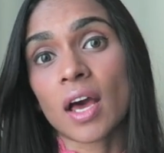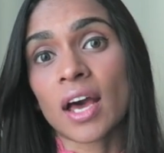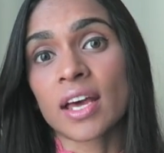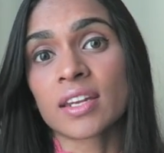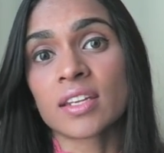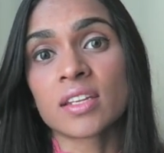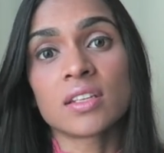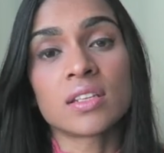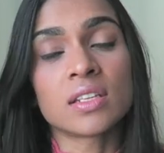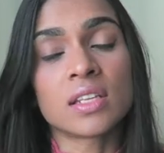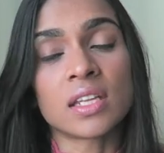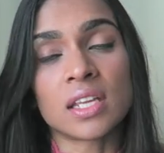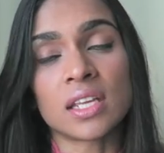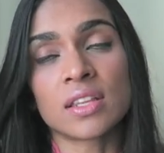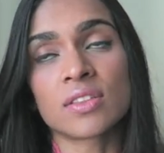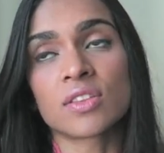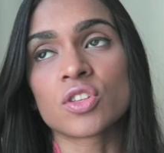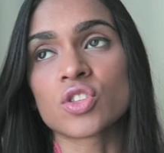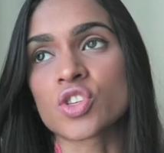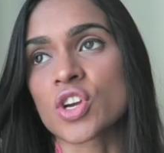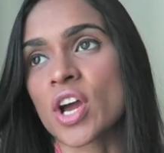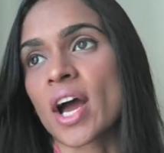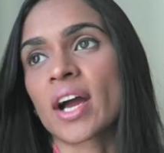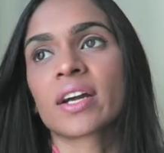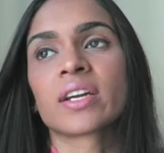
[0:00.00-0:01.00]
I didn't need
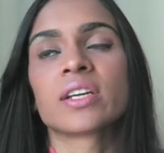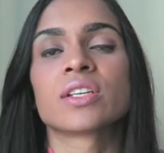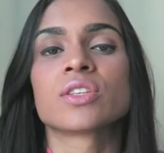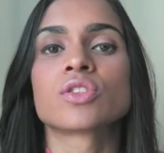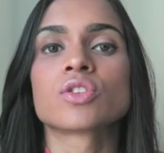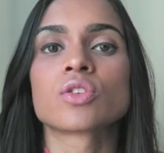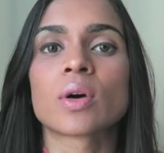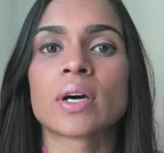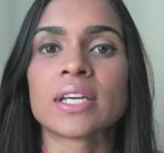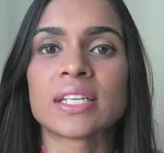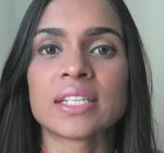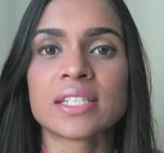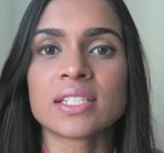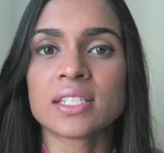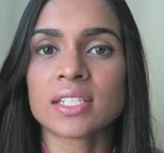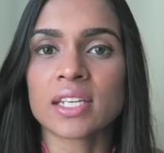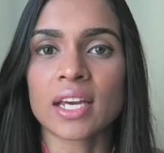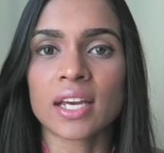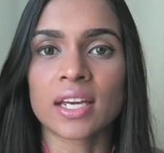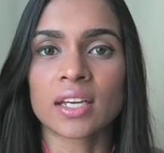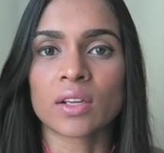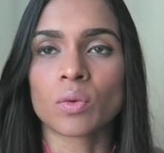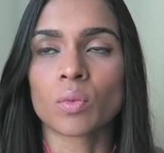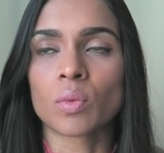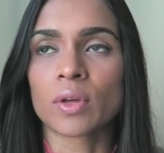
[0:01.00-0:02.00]
the jacket, so I didn't
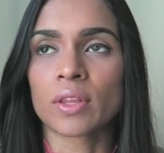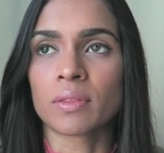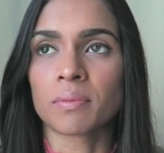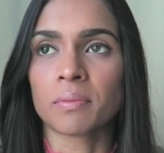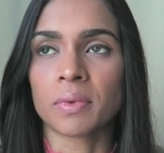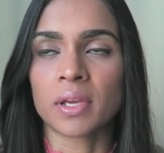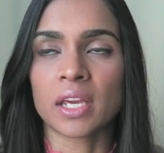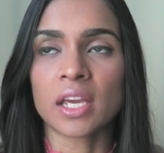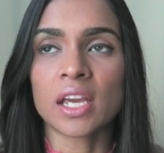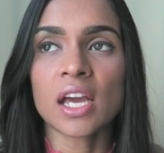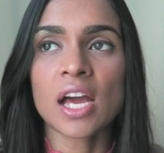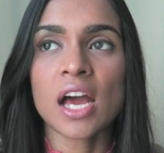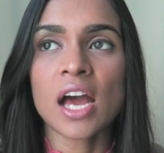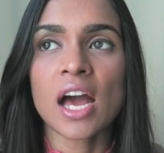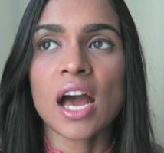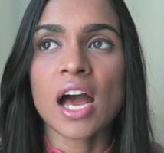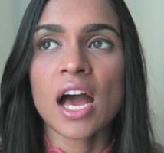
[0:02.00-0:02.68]
take it with me.